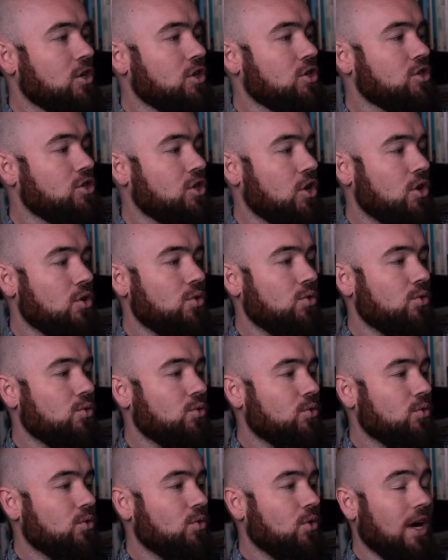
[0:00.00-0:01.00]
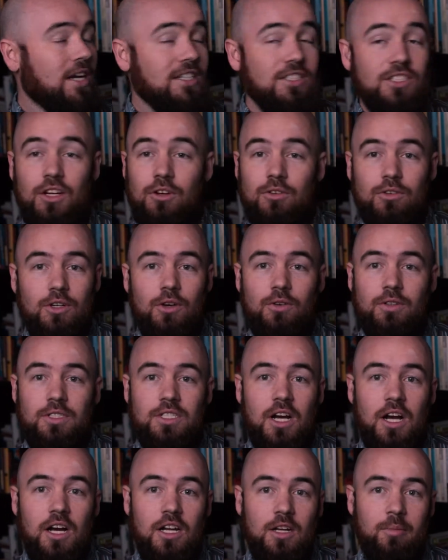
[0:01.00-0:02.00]
So I don't know a
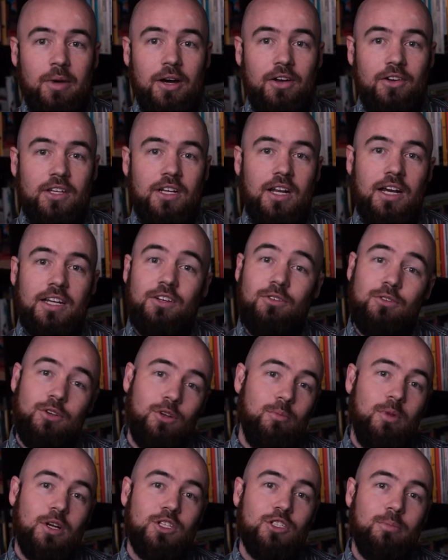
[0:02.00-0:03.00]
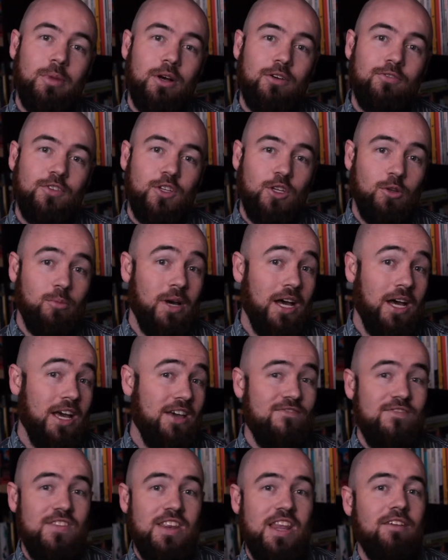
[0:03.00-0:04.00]
ton about it. I don't know much about film.
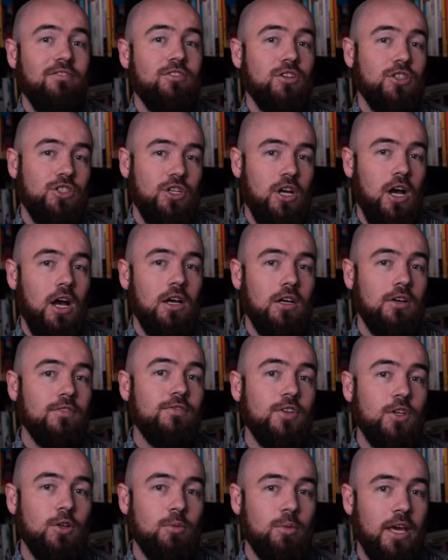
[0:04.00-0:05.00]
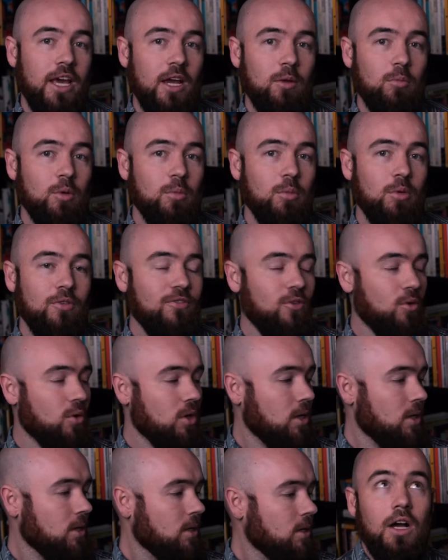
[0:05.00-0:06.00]
I've never shot a film camera
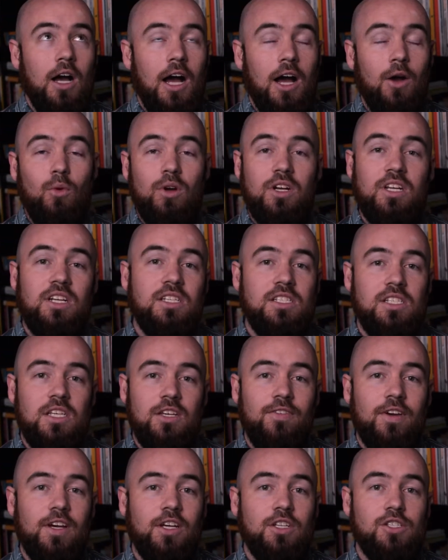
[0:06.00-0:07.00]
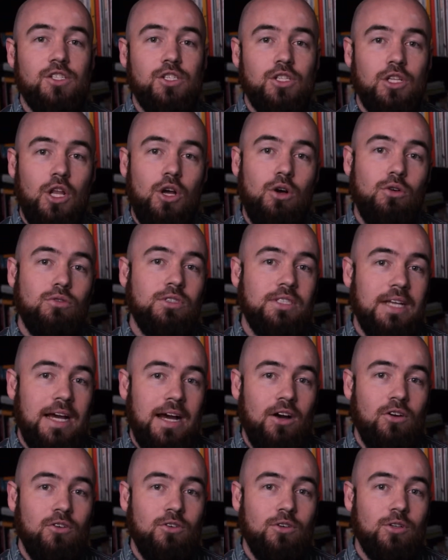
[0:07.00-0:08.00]
before. I wanted to see if I could slow
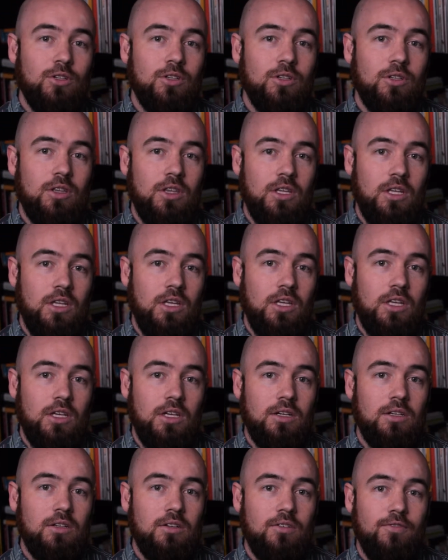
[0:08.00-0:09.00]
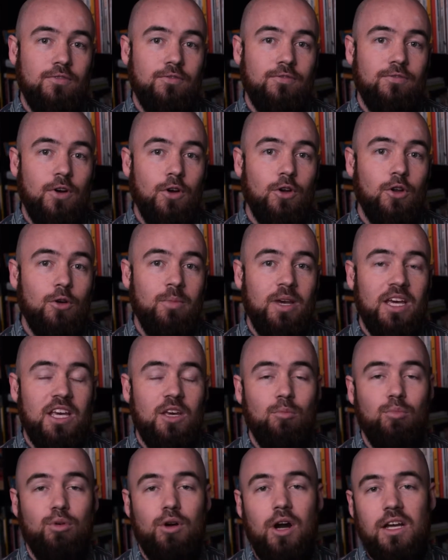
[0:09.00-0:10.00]
down the photo
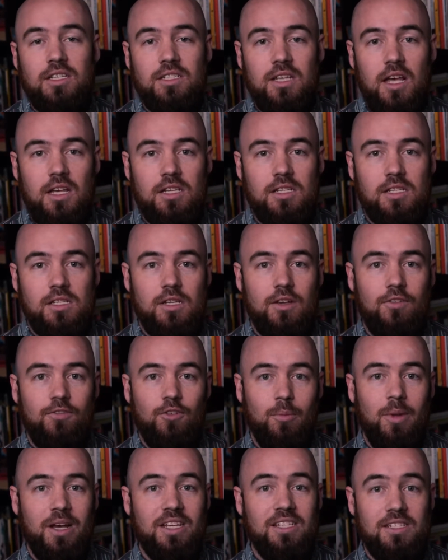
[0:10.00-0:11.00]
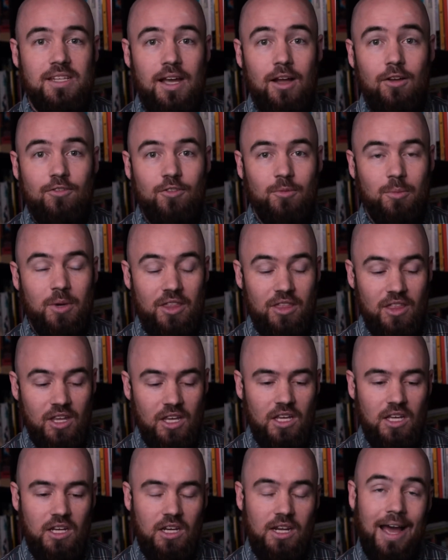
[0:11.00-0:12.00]
making process for myself and my
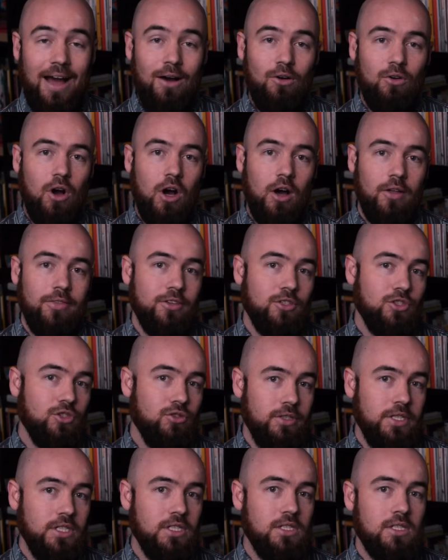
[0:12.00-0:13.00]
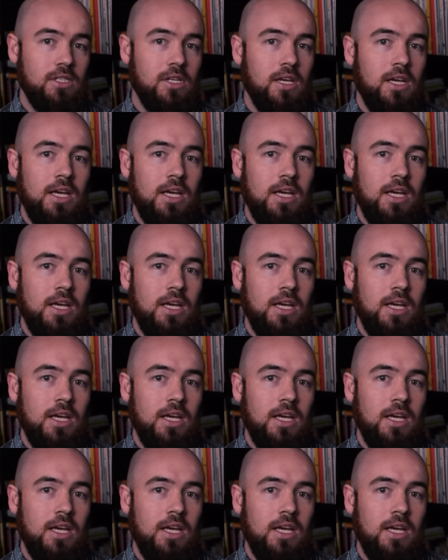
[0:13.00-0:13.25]
thinking out on the streets,